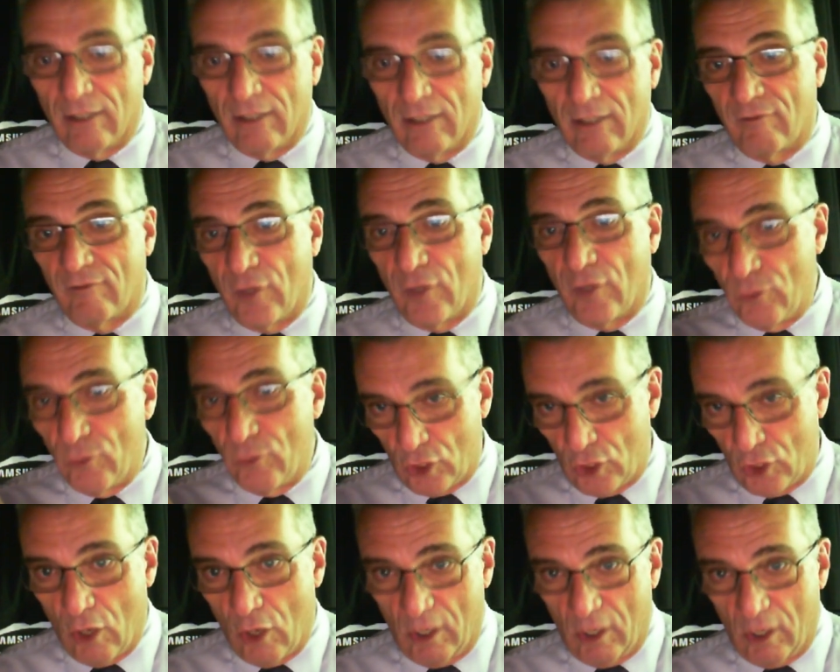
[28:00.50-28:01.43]
for you snow
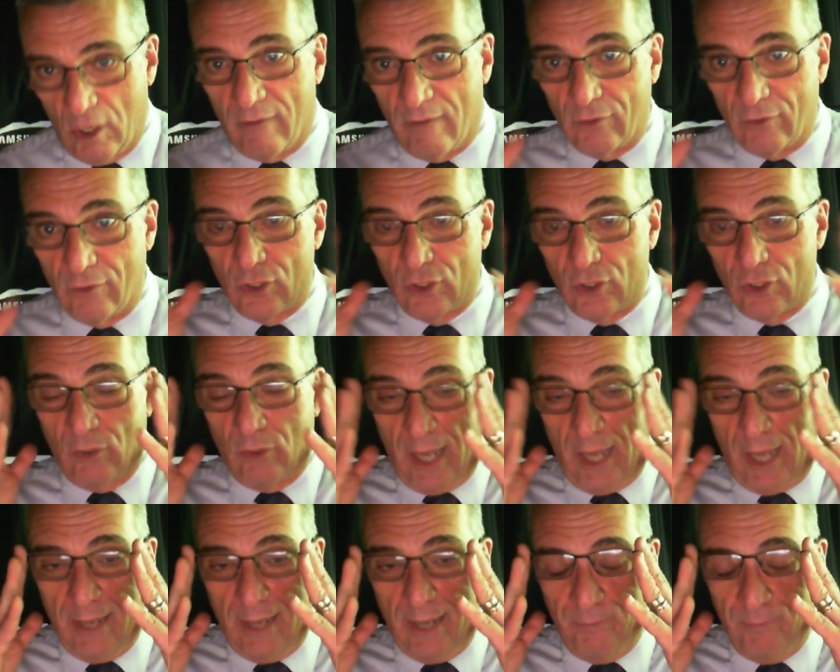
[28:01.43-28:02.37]
lovers, okay,
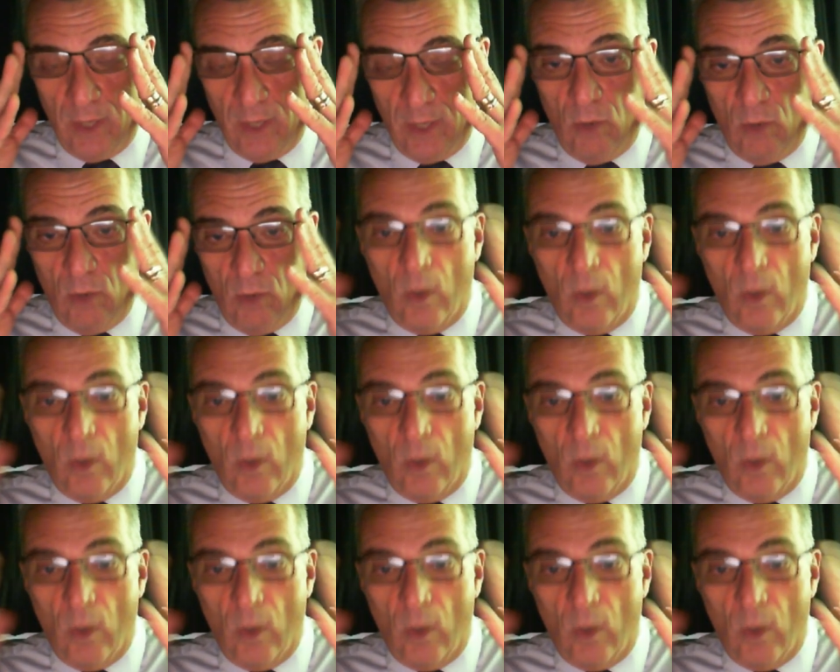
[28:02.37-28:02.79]
what